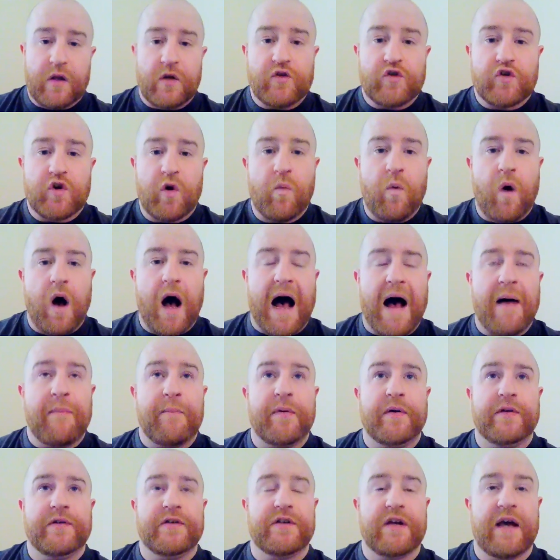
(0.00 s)
So what
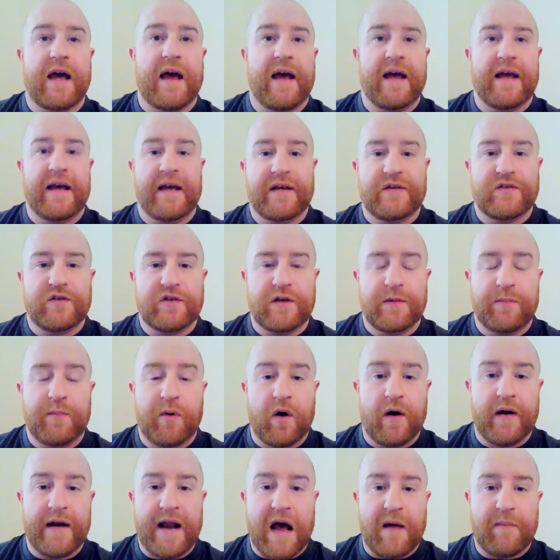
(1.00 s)
happens, yeah, is you
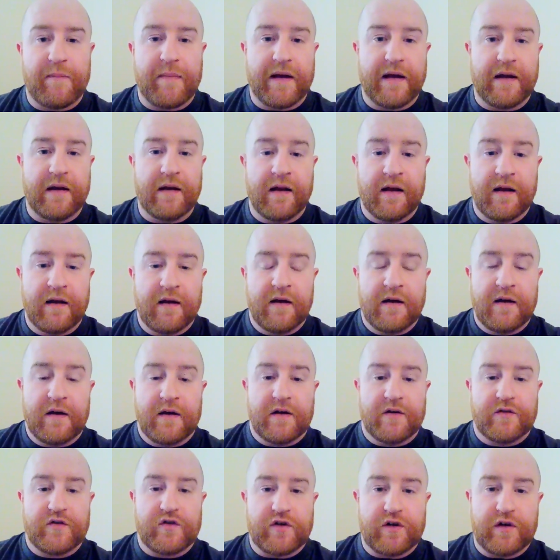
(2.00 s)
put an app in
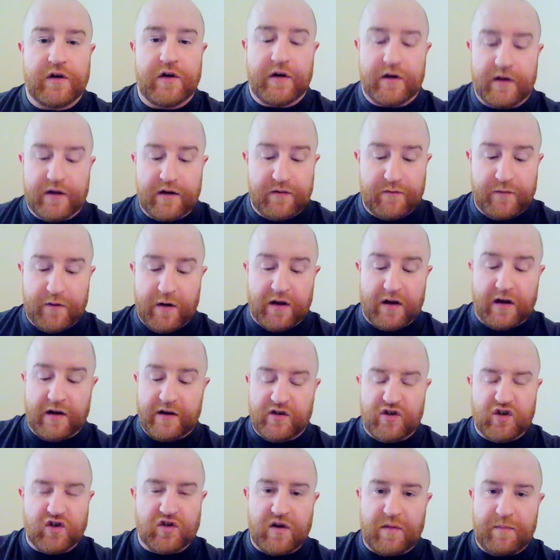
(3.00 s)
and
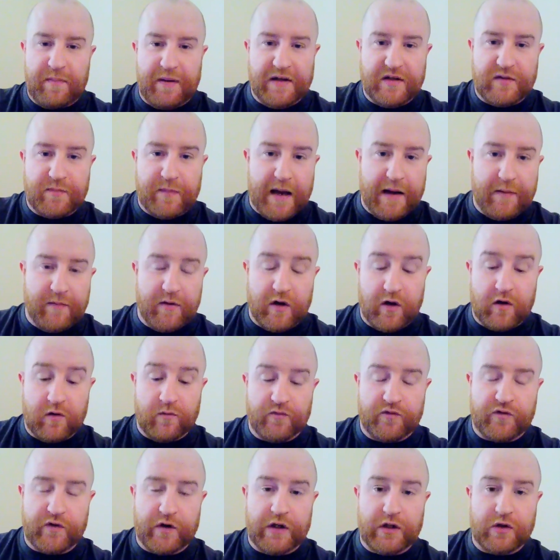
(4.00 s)
it's just a piece of paper that
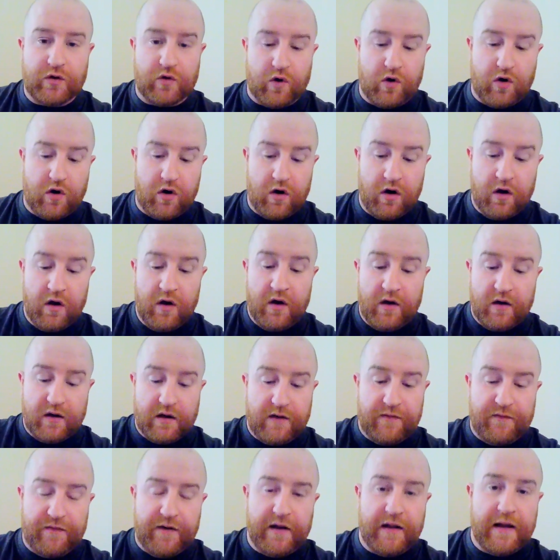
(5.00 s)
comes through your door.
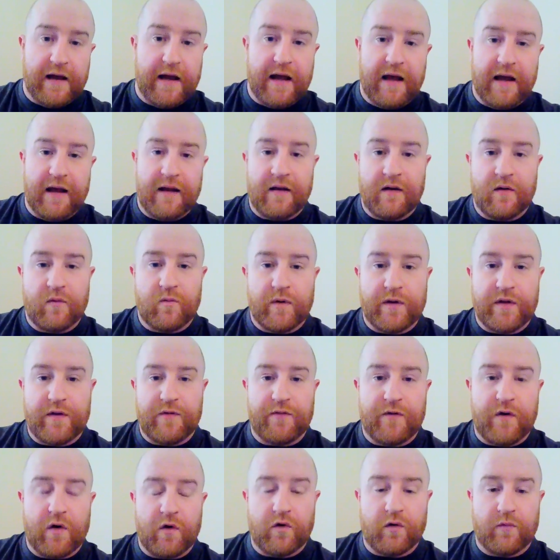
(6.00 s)
You fill it in with the
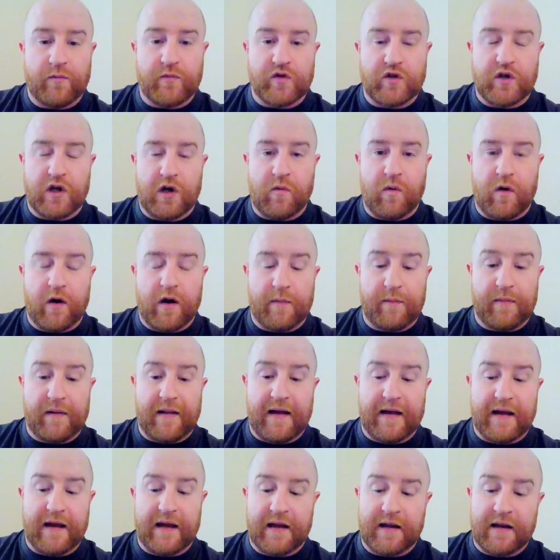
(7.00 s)
phone numbers that you want to
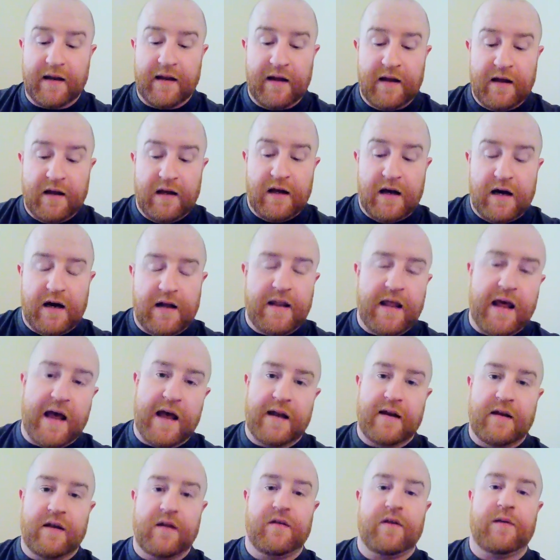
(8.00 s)
apply in, and
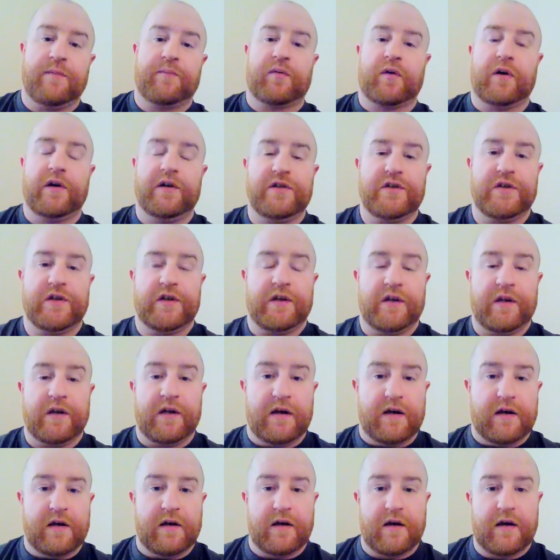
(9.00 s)
then the prison
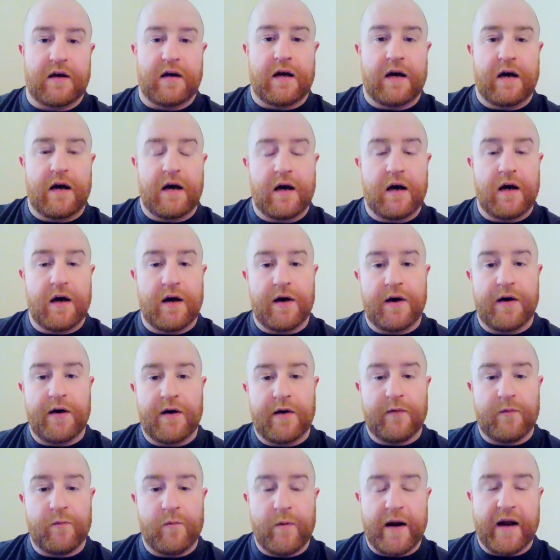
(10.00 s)

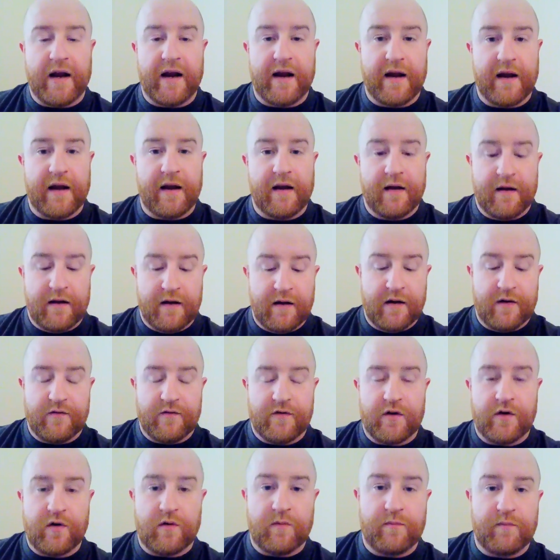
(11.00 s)
ring
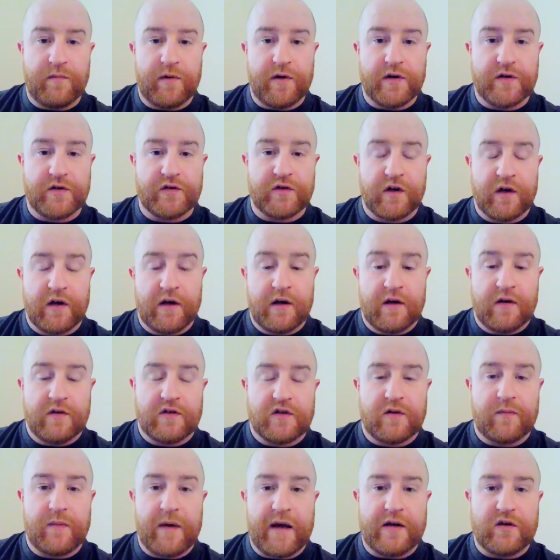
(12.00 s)
the numbers
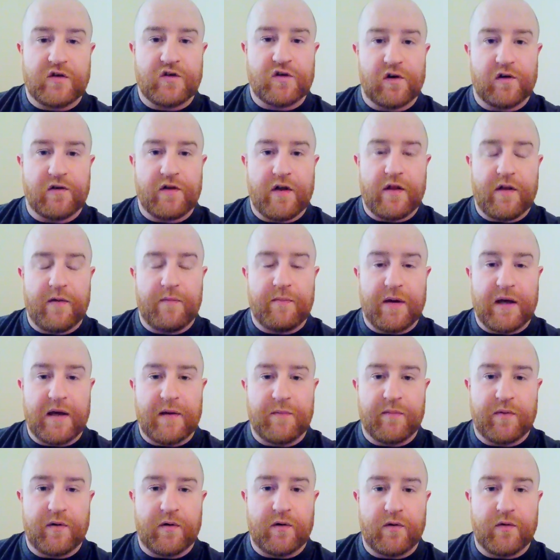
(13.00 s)
to make sure that the
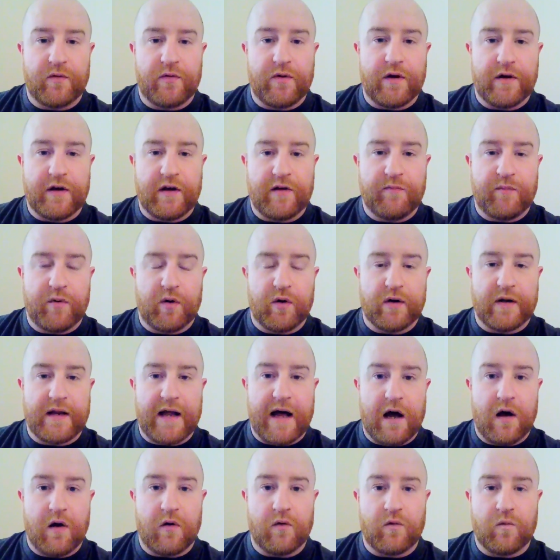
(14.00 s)
people that you've put
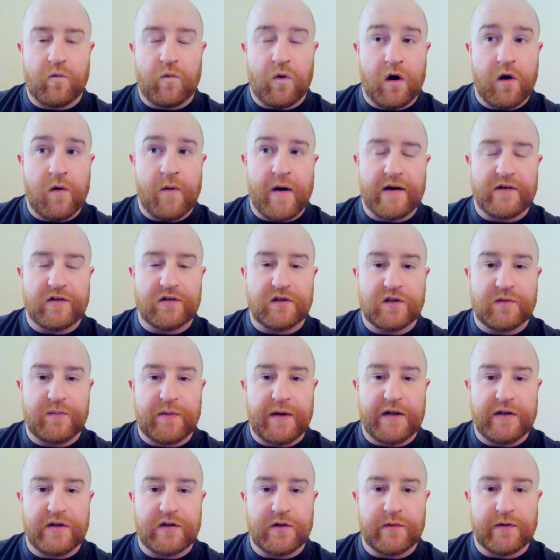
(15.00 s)
down want to actually
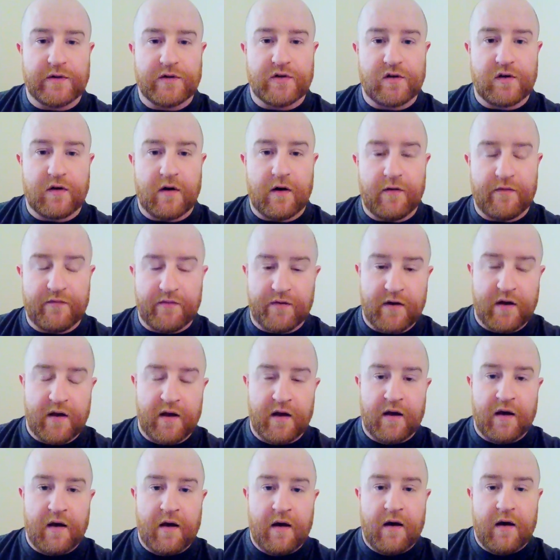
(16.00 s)
speak to and stuff.
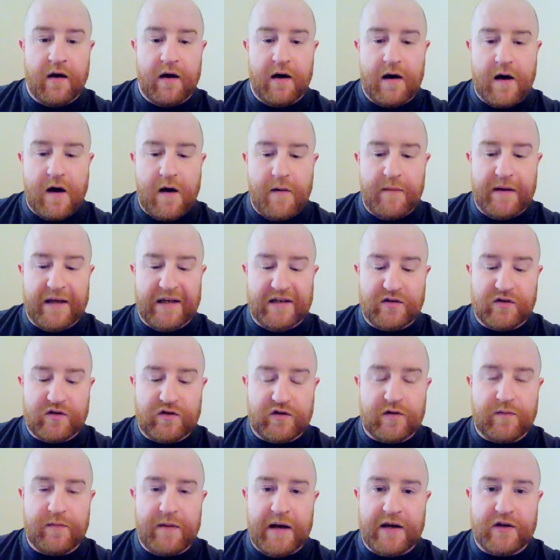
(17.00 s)

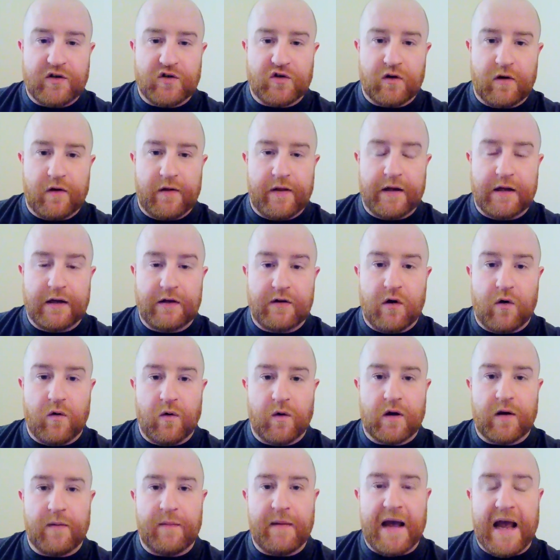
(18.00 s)
It's to make sure that you
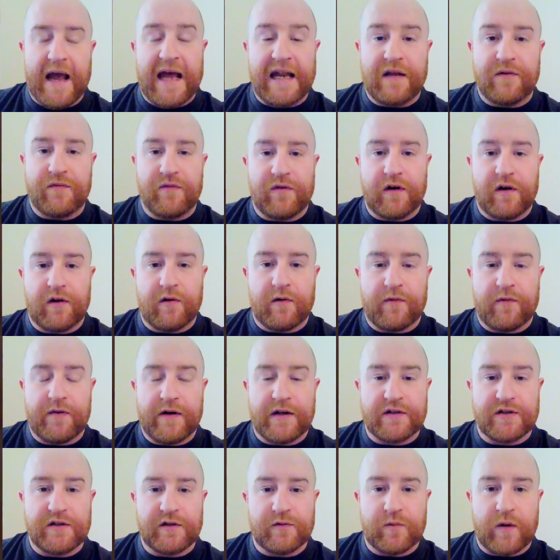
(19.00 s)
don't commit any further
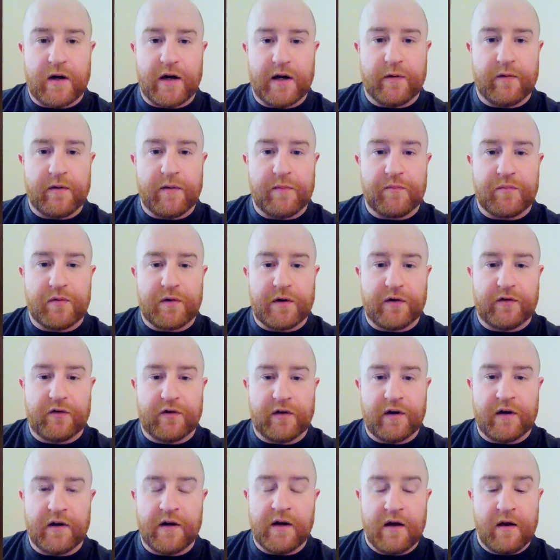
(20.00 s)
offences while you're in
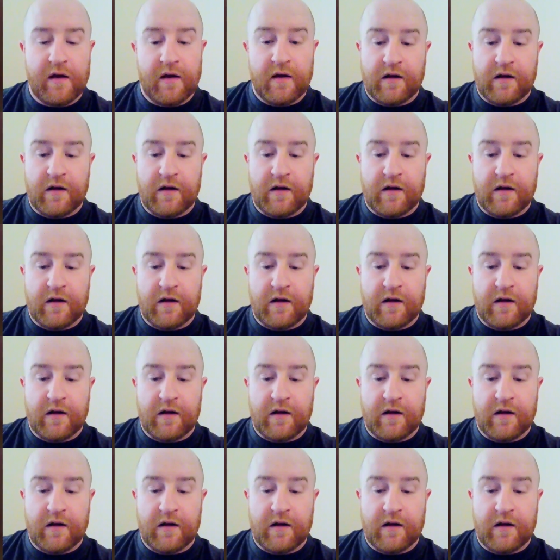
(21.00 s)
prison.